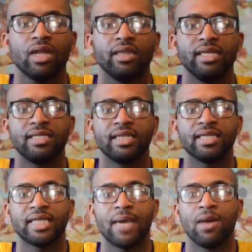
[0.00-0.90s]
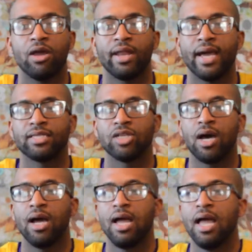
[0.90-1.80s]
These things came out nice. So
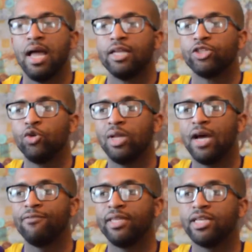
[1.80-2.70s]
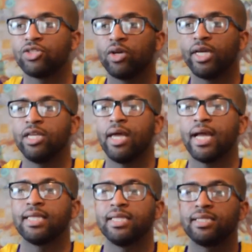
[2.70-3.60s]
I do love these. So again, like
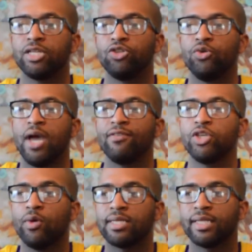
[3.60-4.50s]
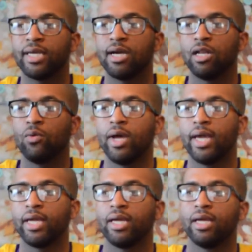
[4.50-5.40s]
I did say, you do have the USA
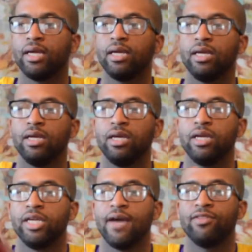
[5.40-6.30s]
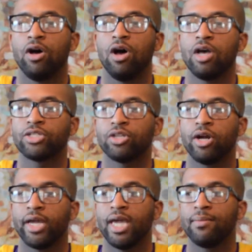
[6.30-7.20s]
colorway. You have the
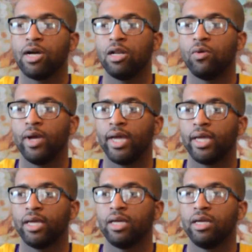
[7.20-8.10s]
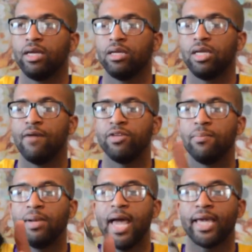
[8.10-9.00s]
All-Star Game colorway. You have your
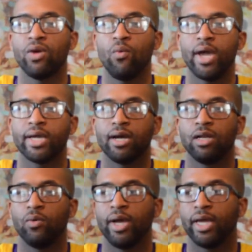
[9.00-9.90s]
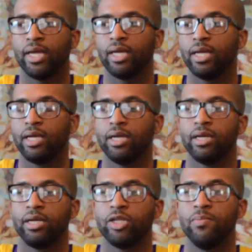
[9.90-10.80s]
black and white colorway.
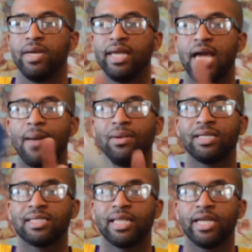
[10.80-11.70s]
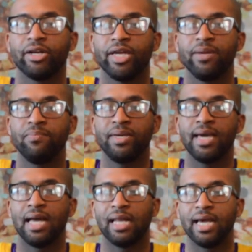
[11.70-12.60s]
Your Minneapolis Laker
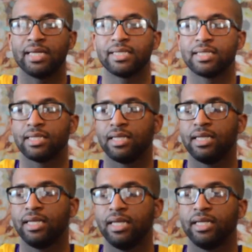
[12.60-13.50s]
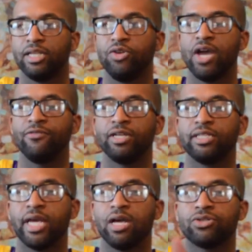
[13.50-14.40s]
Mpls. Then you have your
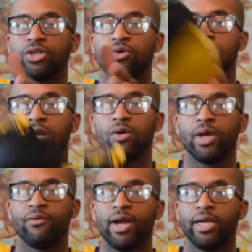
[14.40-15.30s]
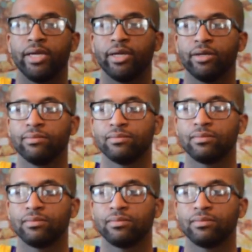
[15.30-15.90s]
Del Sol colorway right here.